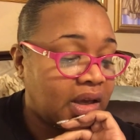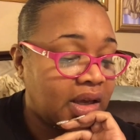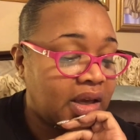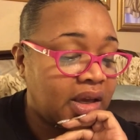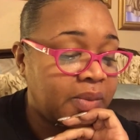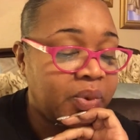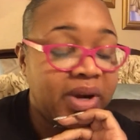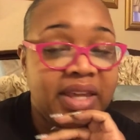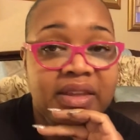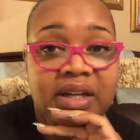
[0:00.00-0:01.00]
and
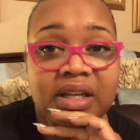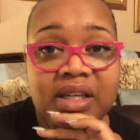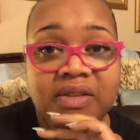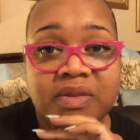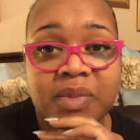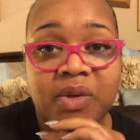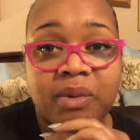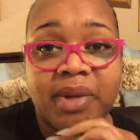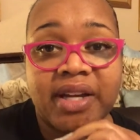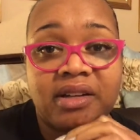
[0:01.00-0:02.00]
pray that it gives me a
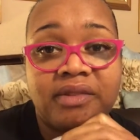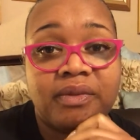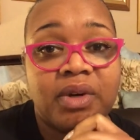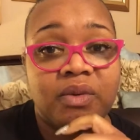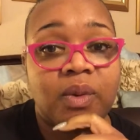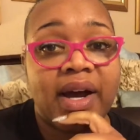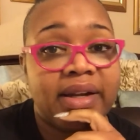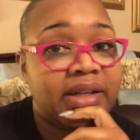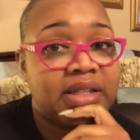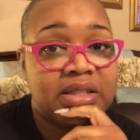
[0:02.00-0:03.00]
reminder of why
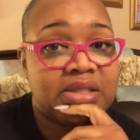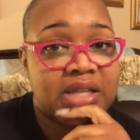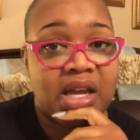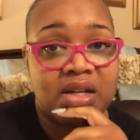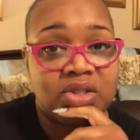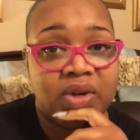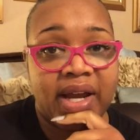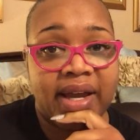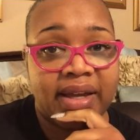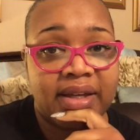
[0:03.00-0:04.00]
I need to stay on
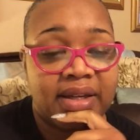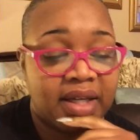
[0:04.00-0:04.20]
track,